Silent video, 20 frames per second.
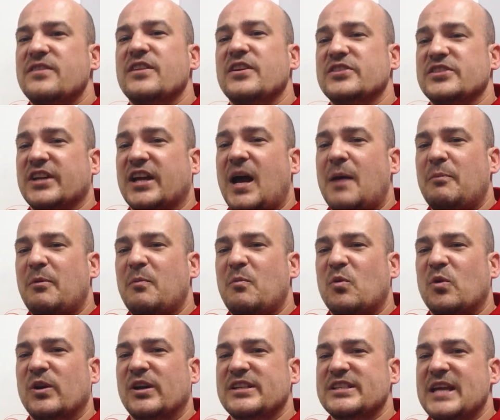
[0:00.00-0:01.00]
There's a couple
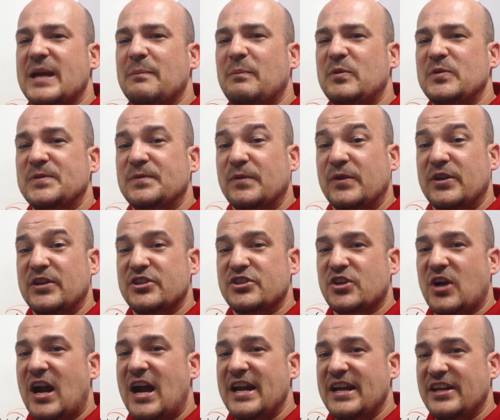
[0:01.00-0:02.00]
more examples for you to
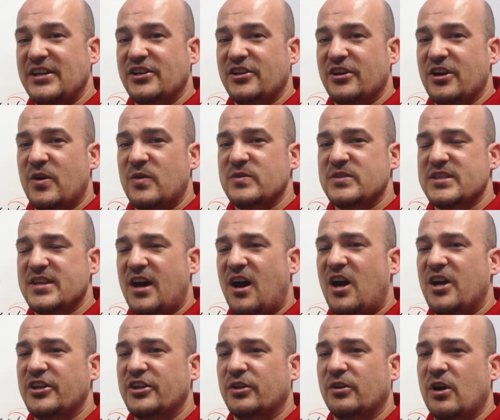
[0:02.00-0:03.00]
try in your notes
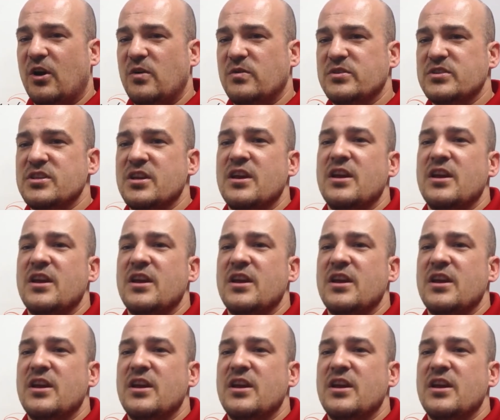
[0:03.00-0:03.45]
on your own.